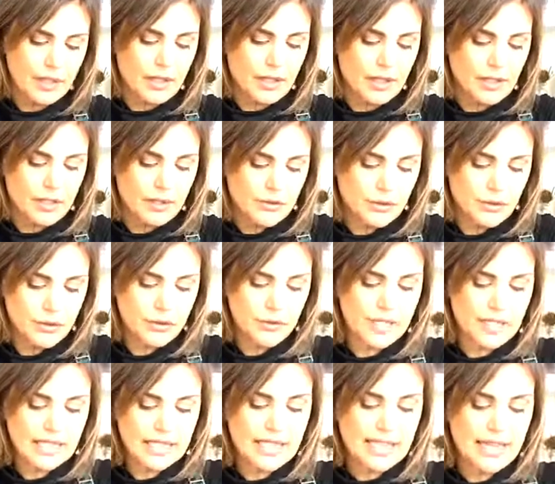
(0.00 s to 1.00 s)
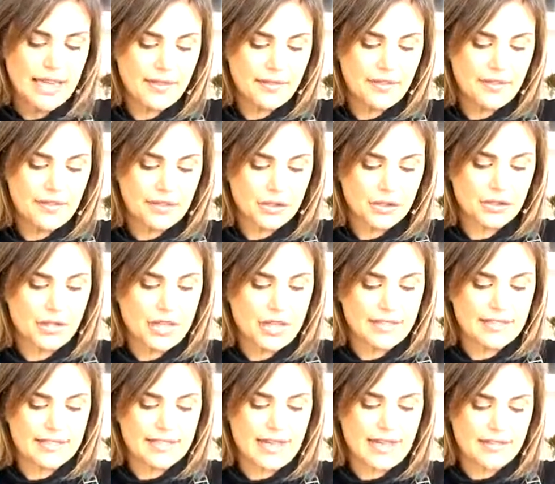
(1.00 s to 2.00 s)
So you can get this
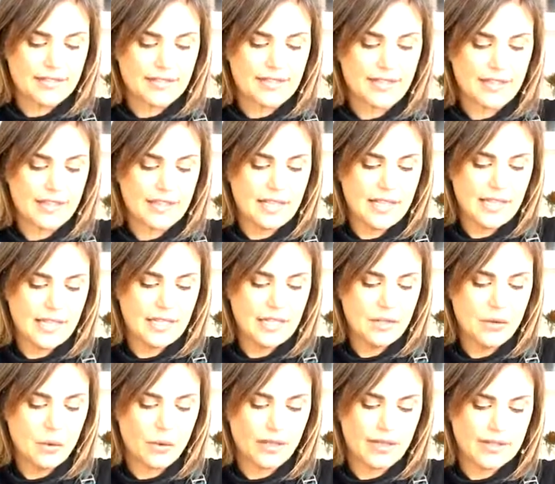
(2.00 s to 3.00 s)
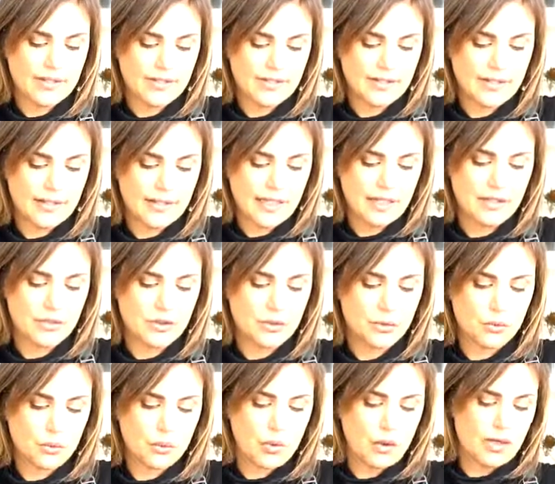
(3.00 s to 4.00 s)
crust as thin or as thick as
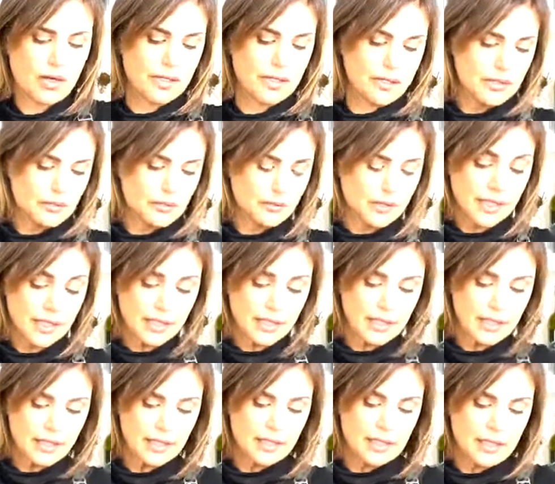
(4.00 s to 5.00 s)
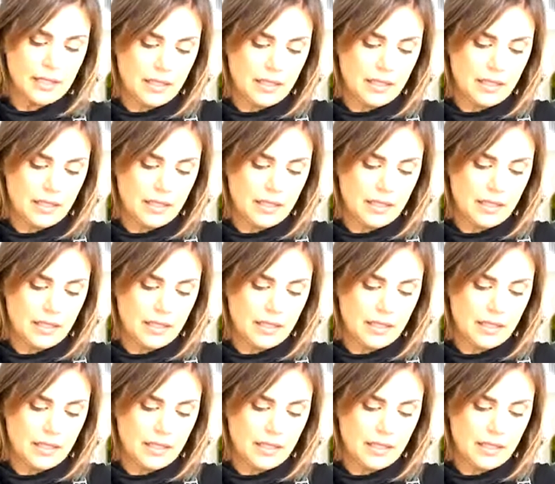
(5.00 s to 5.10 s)
you want, really.